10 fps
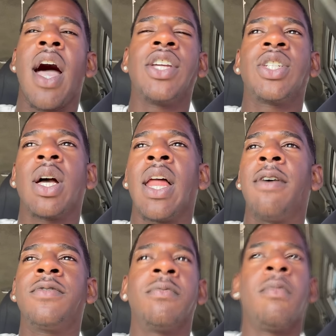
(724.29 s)
I shall
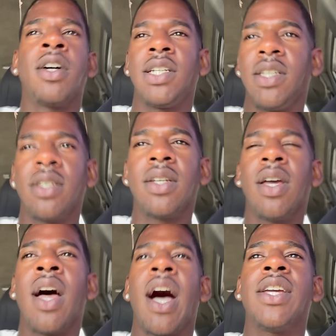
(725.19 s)
have the money.
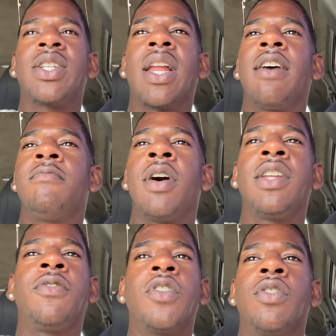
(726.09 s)
I shall have
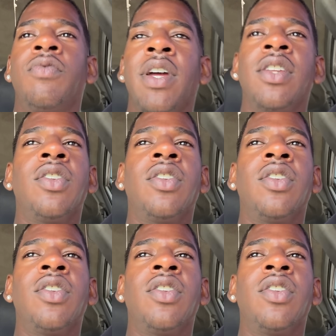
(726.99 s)
money for the rent,